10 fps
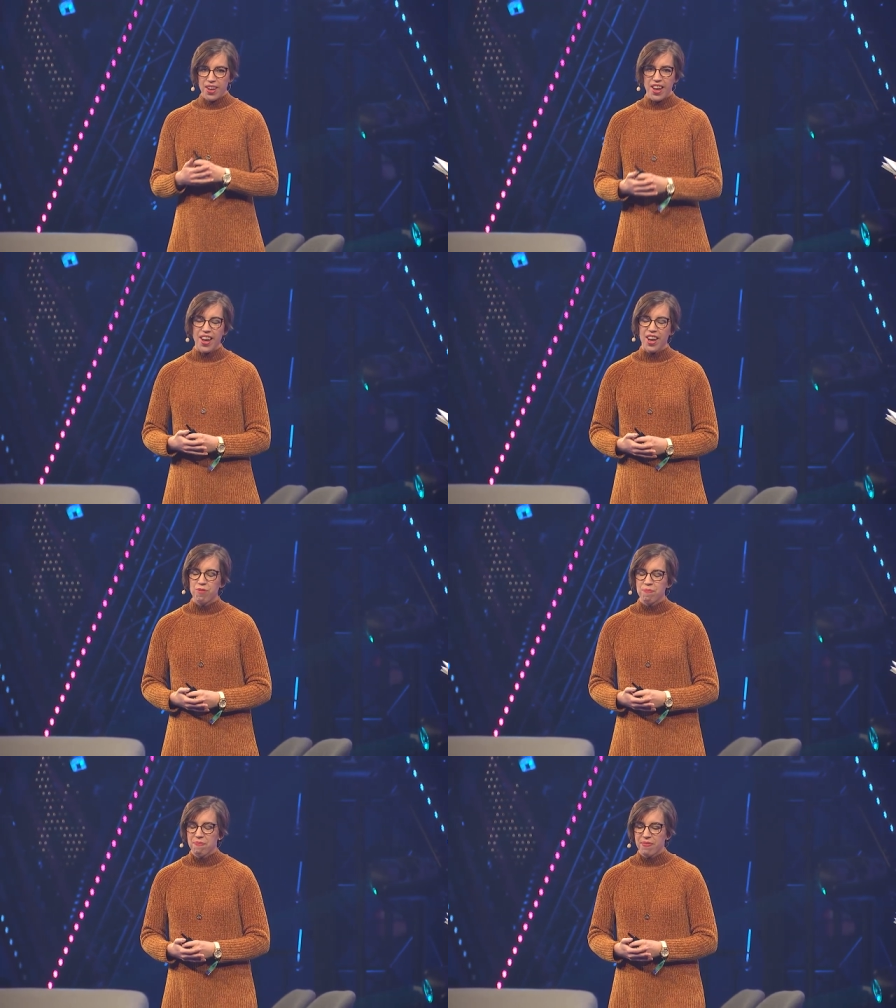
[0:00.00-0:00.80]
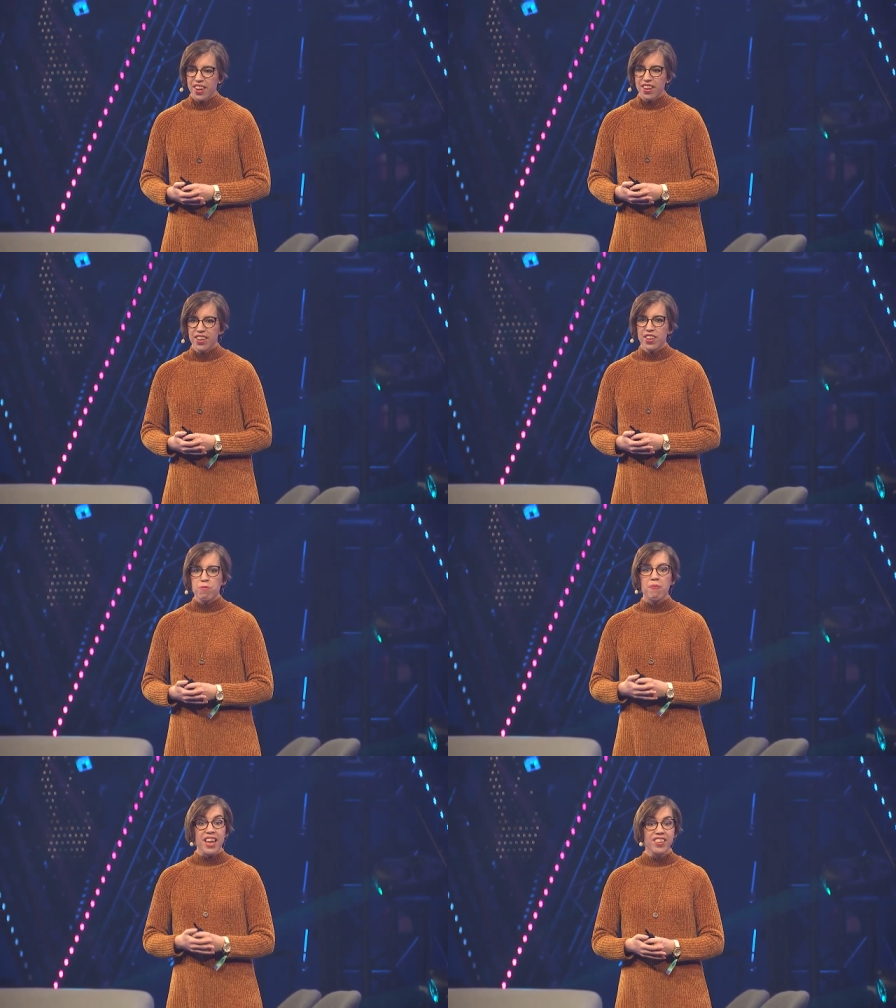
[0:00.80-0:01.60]
Um,
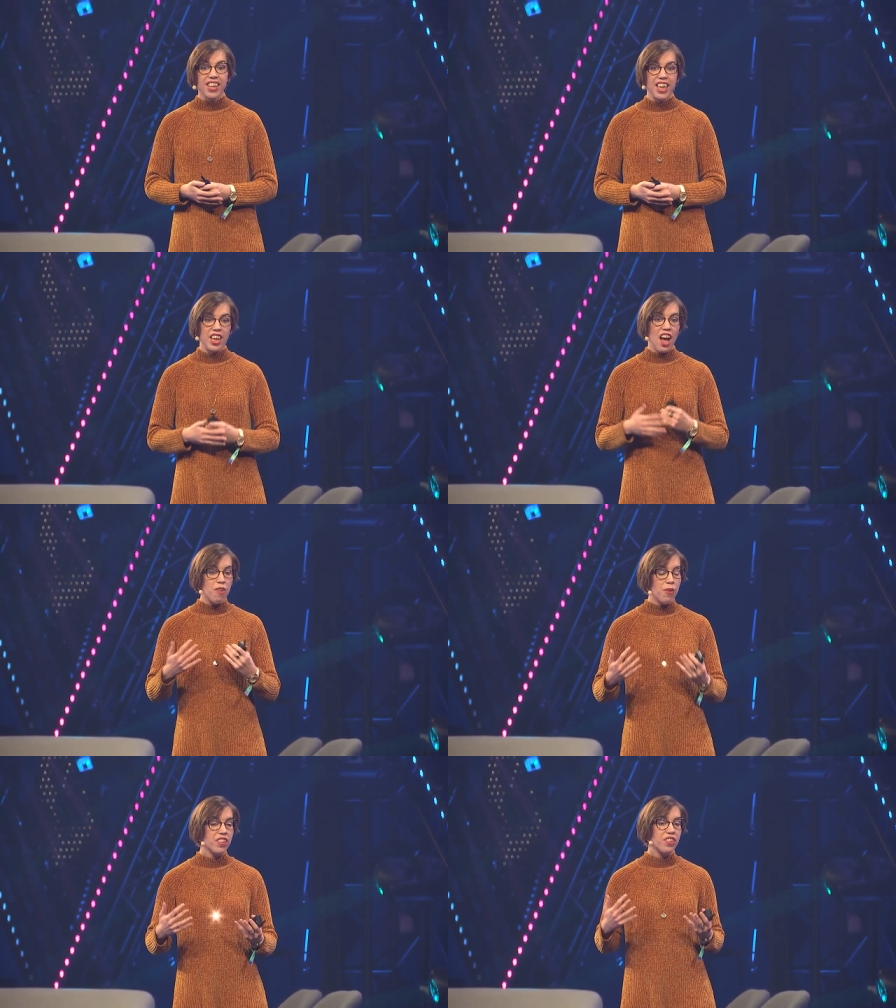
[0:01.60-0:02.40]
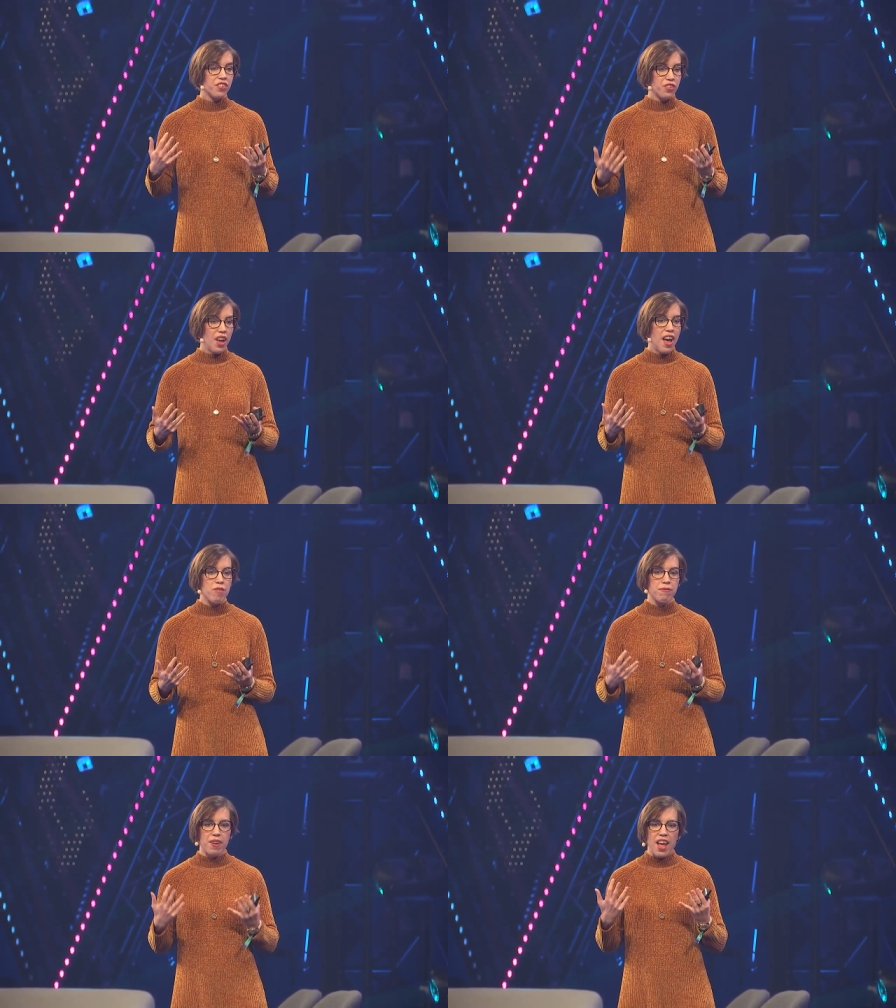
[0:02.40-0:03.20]
basically, I want to
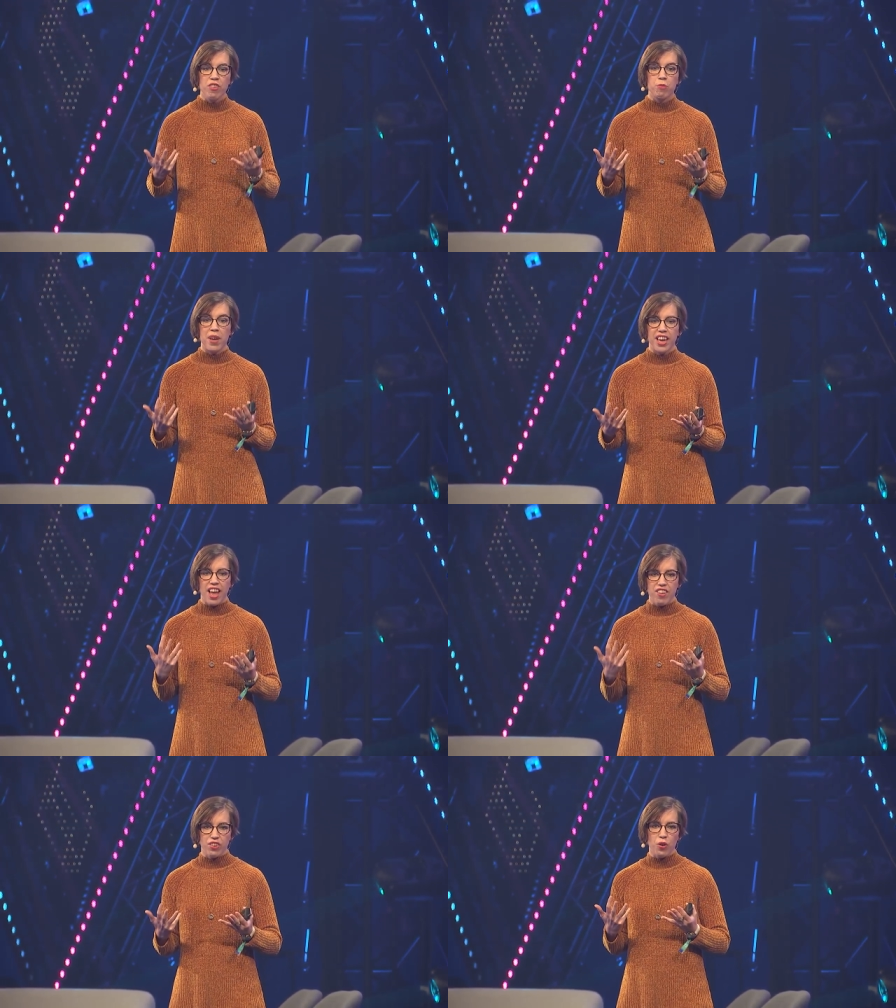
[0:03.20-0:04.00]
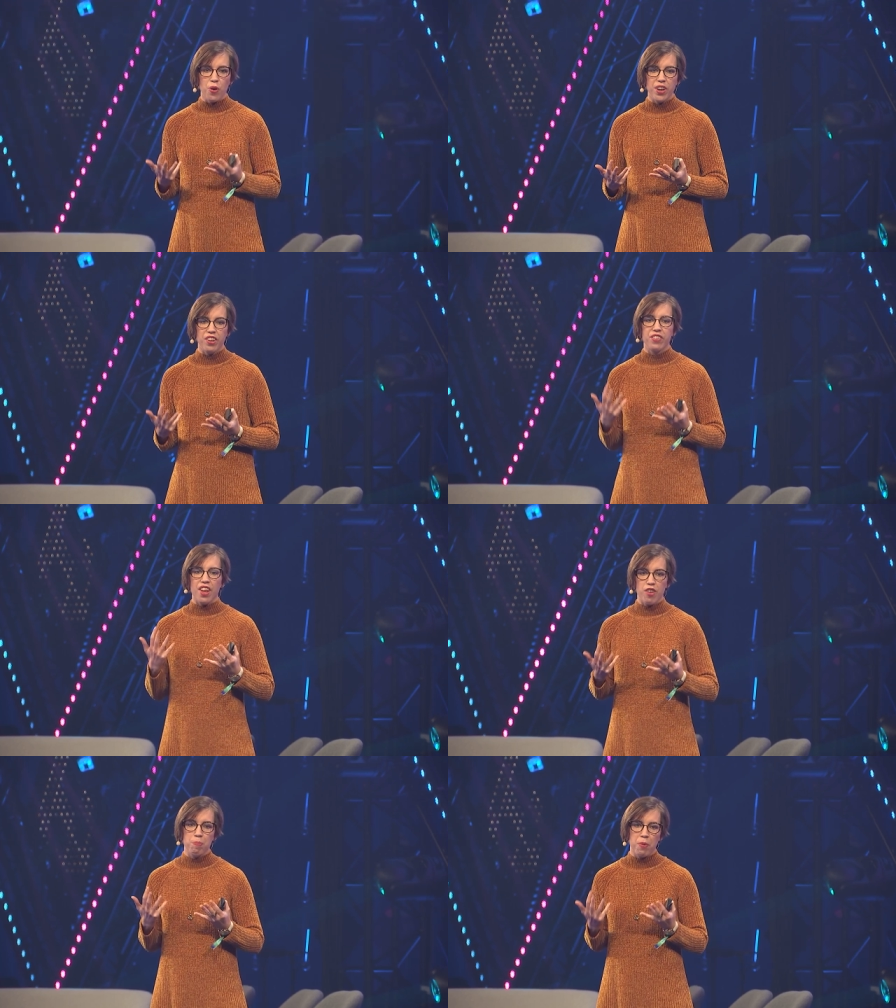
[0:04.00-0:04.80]
have as big as an
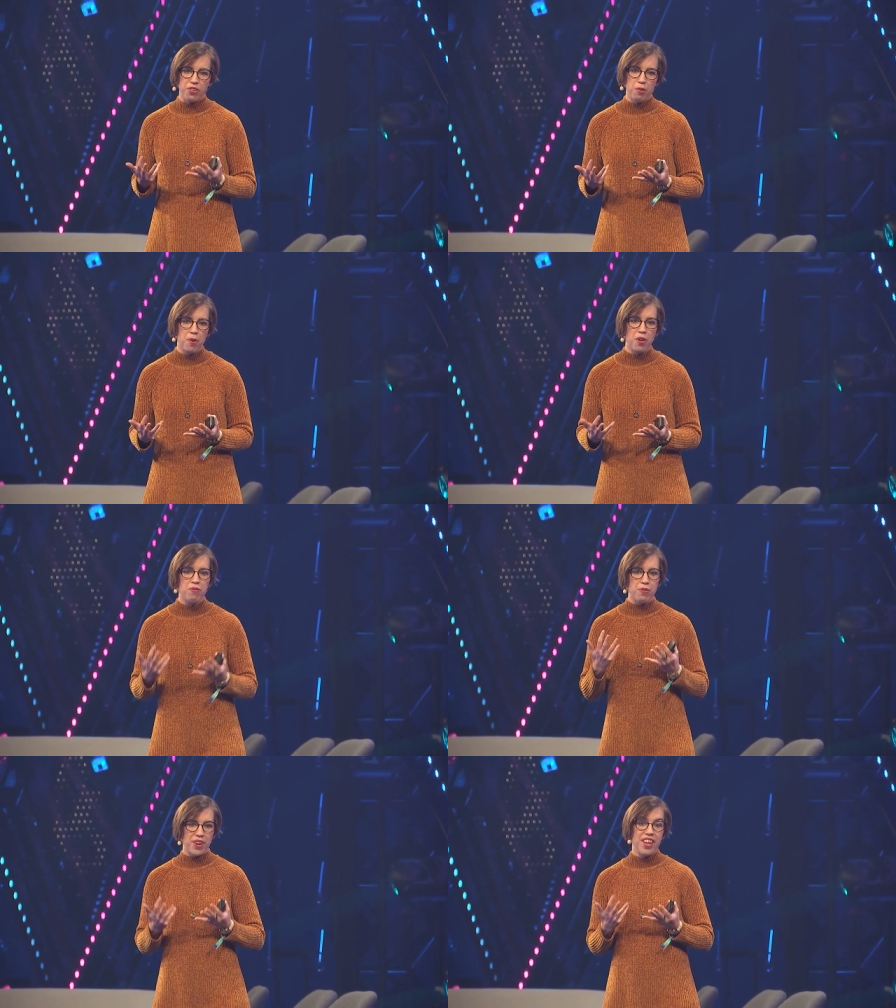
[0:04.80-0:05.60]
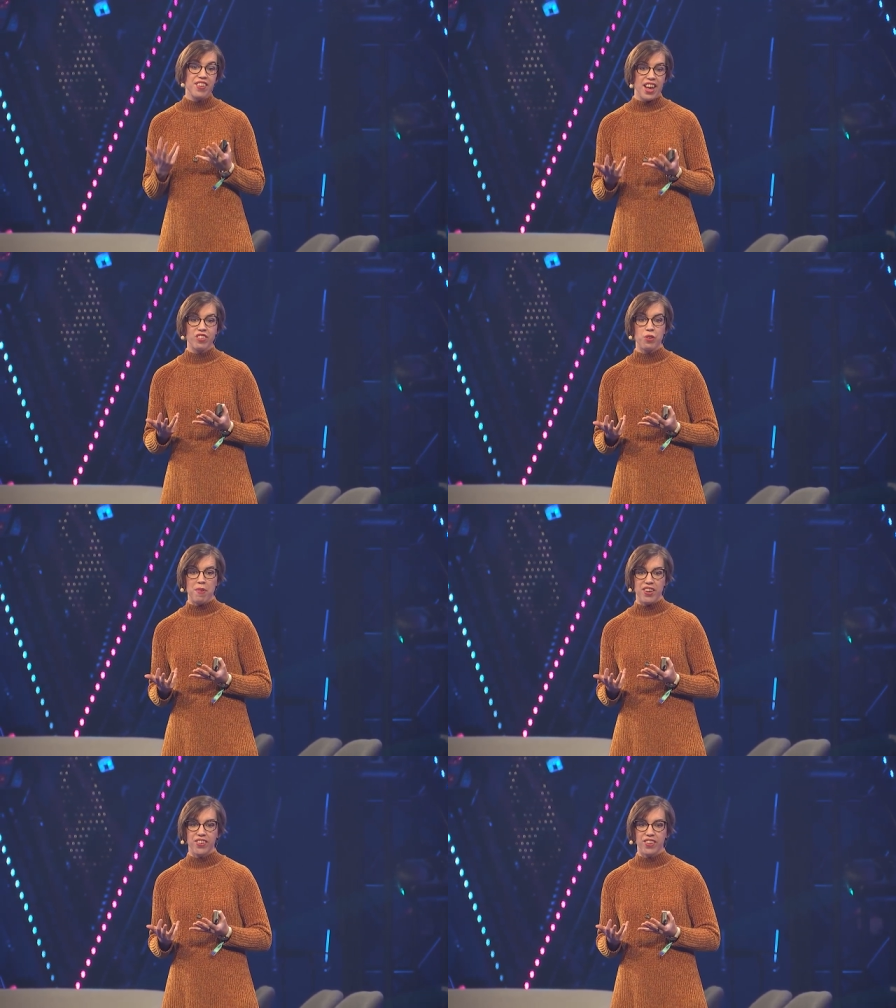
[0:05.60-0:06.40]
audience as possible for this
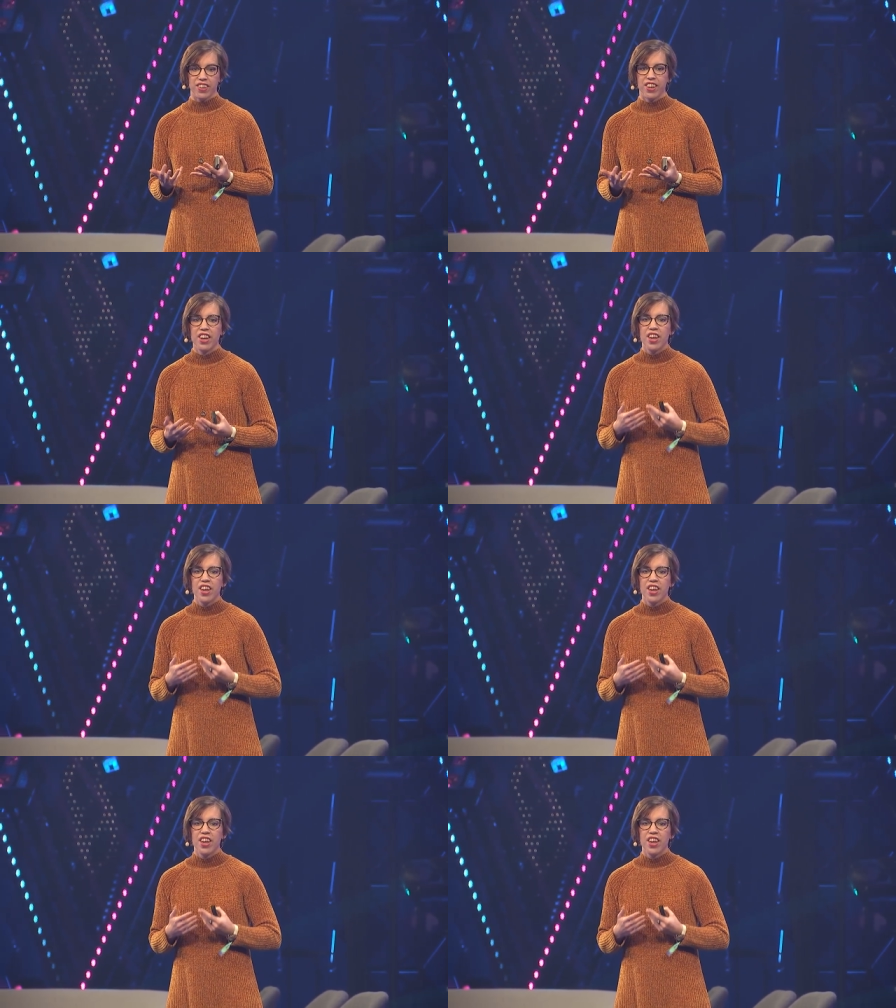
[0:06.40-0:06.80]
exhibition,